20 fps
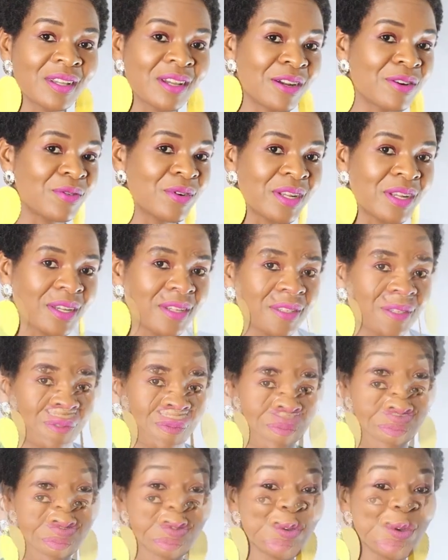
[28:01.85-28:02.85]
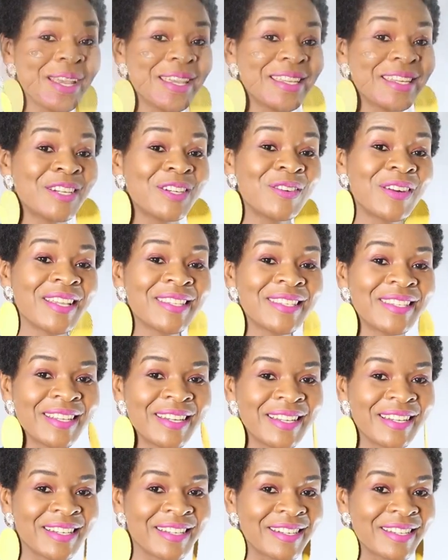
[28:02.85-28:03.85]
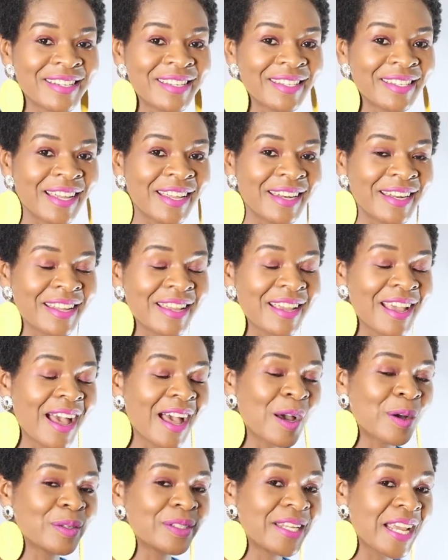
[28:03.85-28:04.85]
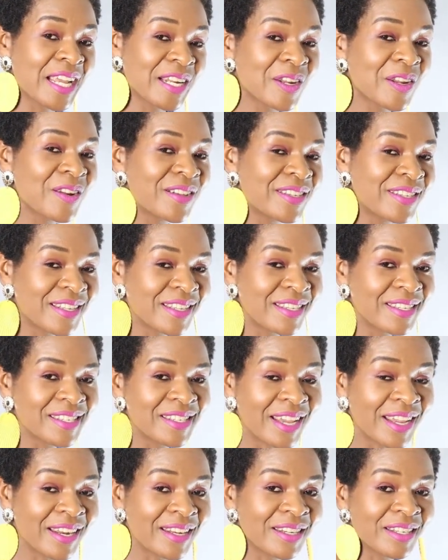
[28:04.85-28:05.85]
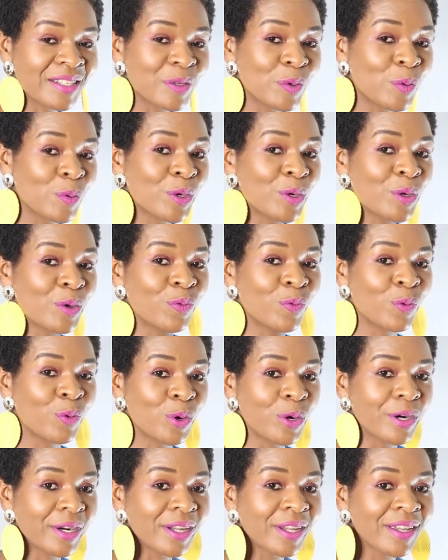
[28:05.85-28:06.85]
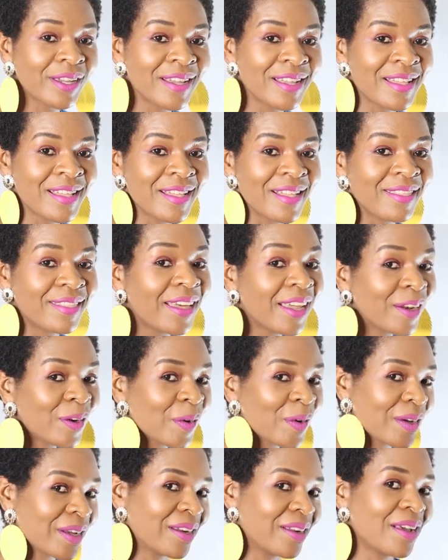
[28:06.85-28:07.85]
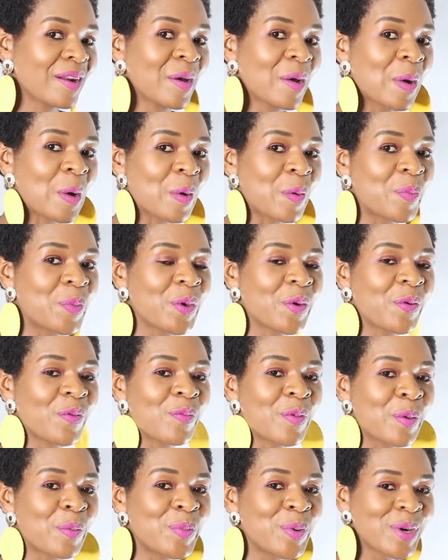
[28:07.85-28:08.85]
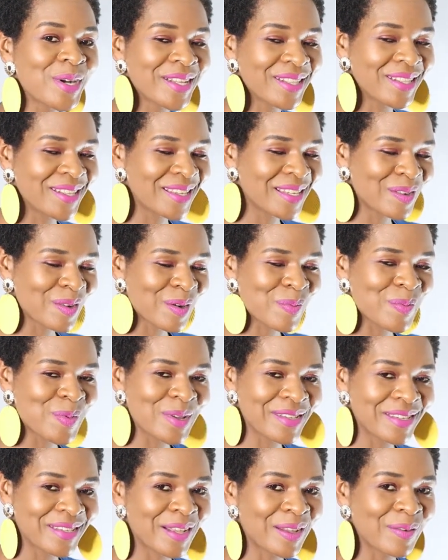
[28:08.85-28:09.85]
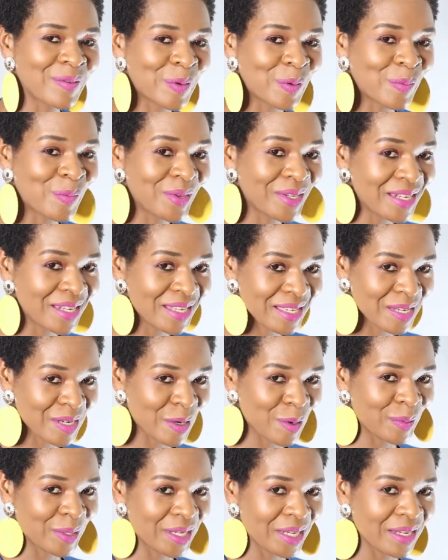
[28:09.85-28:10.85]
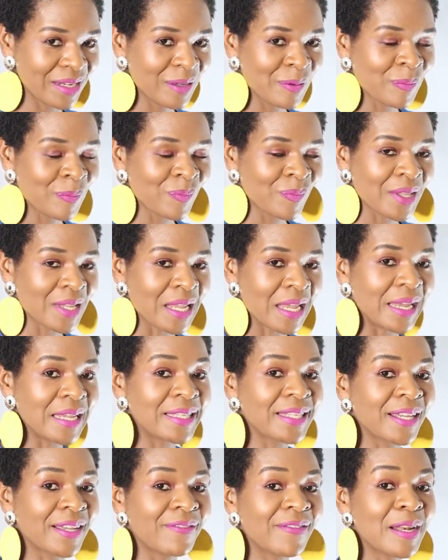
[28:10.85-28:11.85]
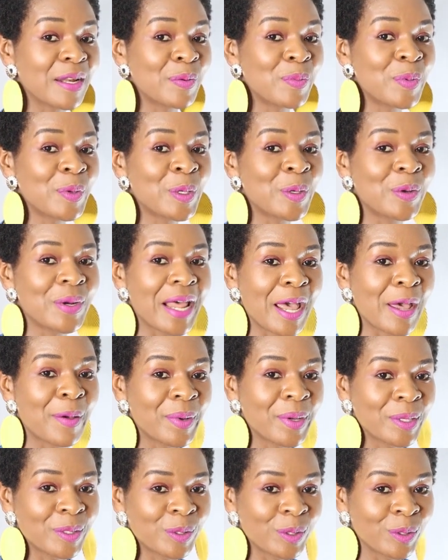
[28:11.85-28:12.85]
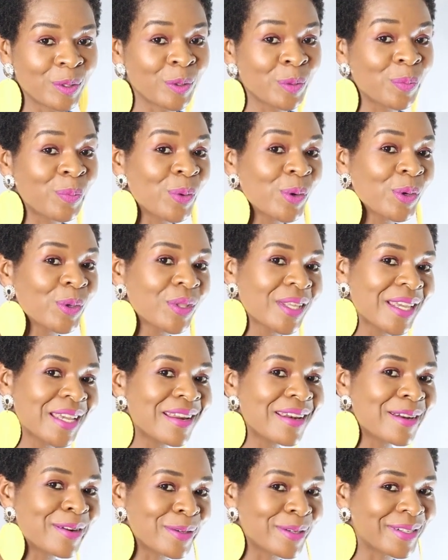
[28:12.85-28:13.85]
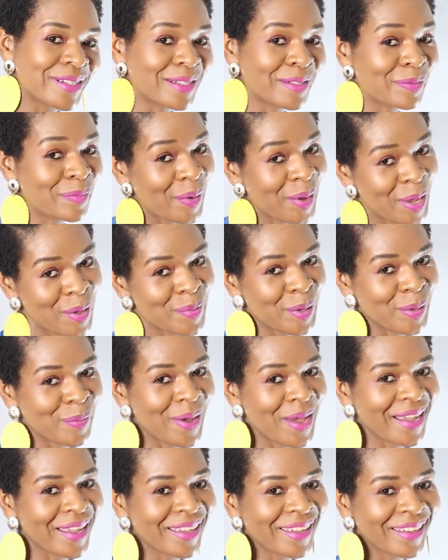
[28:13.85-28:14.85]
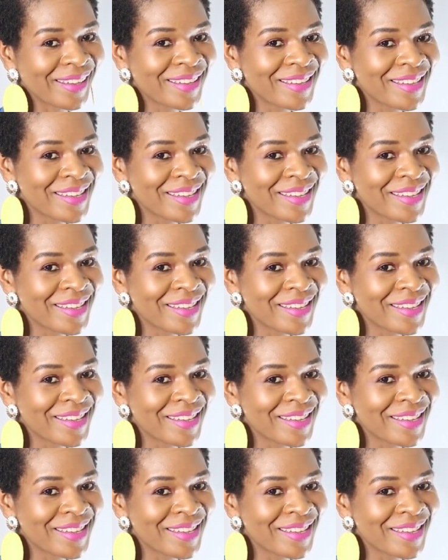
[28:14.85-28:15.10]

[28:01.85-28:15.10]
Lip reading: careers. If you are interested in understanding how technology is changing the world of work, then you can get a copy of my book, Disrupt Yourself or Be Disrupted. It's available on Amazon on both Kindle and paperback.